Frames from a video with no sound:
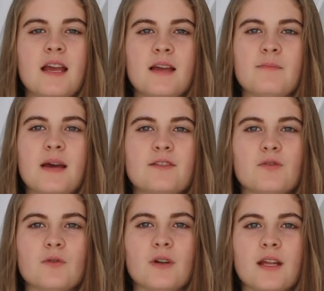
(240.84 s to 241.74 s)
and
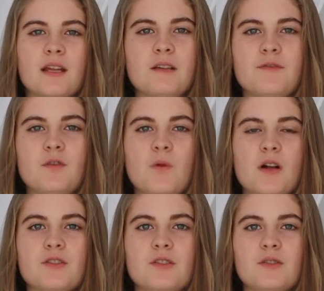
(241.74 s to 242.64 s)
mentoring if you
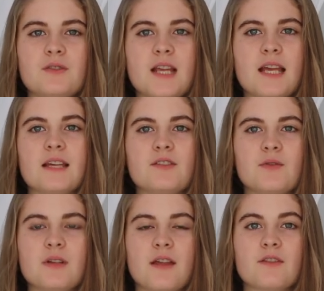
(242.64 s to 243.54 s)
want to take it
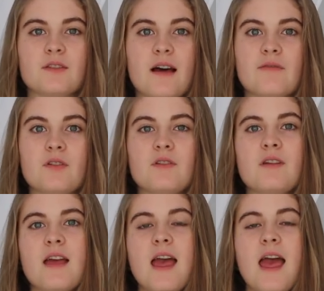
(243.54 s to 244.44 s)
to another
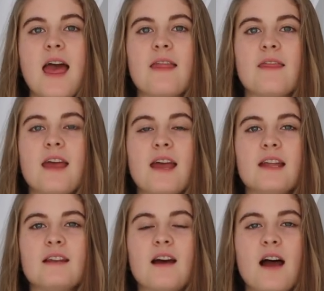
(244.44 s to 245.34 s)
level. And
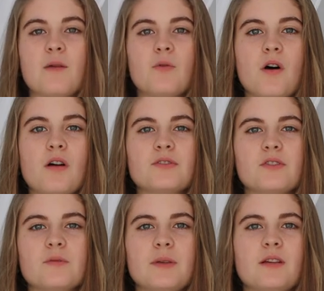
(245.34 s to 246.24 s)
then I will
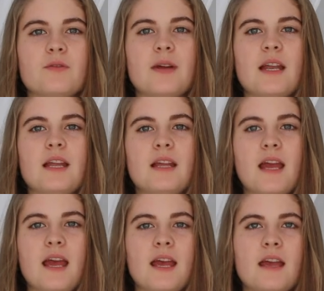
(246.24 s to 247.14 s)
also be creating
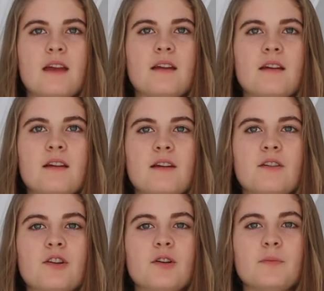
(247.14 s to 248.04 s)
a
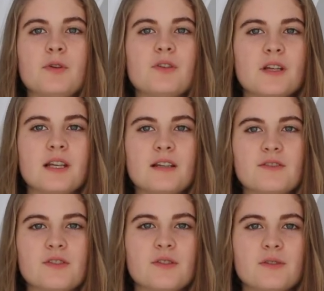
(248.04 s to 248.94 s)
community
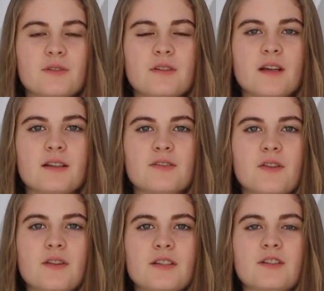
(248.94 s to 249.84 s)
soon. And
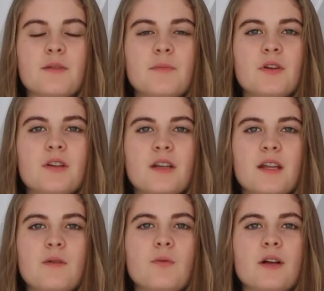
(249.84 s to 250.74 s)
so this
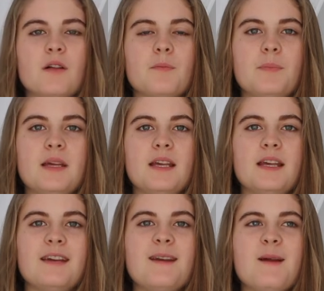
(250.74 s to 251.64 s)
community will
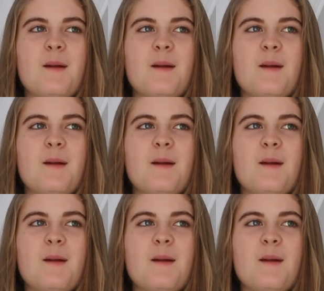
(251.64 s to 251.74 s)
be